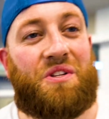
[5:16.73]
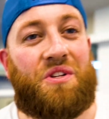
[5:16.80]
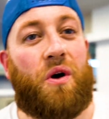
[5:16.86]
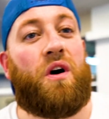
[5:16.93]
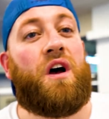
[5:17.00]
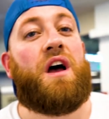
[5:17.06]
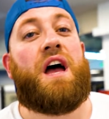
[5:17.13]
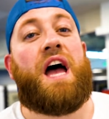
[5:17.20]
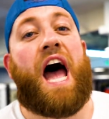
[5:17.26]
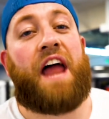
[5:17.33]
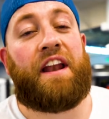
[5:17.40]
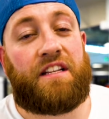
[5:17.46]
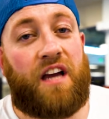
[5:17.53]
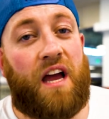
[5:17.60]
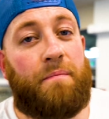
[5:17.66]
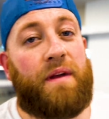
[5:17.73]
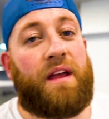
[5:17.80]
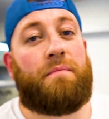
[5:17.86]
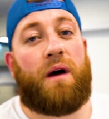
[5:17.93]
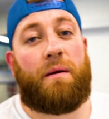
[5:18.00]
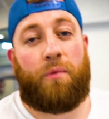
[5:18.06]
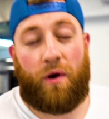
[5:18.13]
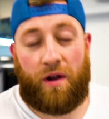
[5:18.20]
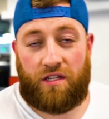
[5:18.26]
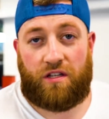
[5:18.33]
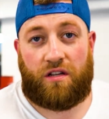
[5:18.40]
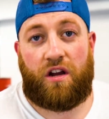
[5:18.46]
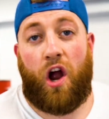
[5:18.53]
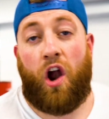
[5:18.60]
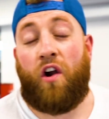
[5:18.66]
So anytime me and my boys
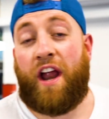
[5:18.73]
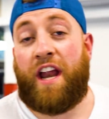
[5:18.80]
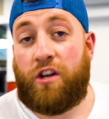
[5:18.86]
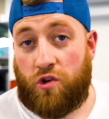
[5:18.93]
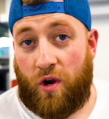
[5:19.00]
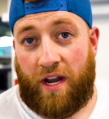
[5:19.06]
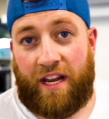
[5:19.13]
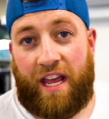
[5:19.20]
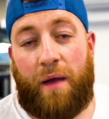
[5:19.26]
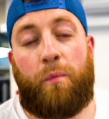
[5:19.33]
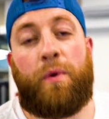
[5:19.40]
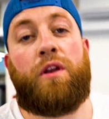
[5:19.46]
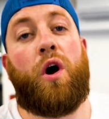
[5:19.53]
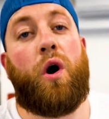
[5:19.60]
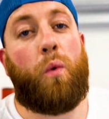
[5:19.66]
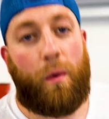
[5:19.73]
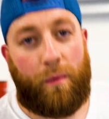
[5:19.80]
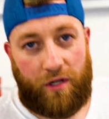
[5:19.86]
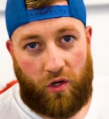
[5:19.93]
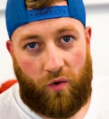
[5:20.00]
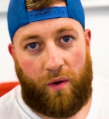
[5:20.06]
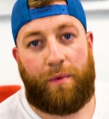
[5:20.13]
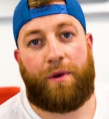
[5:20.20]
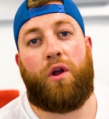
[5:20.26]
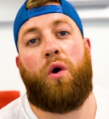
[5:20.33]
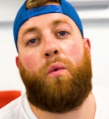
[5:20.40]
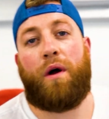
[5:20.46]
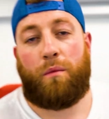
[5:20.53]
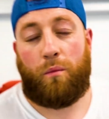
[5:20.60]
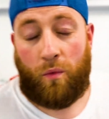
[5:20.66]
are in training camp, we know what we're doing, we know
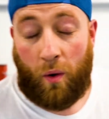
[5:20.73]
what,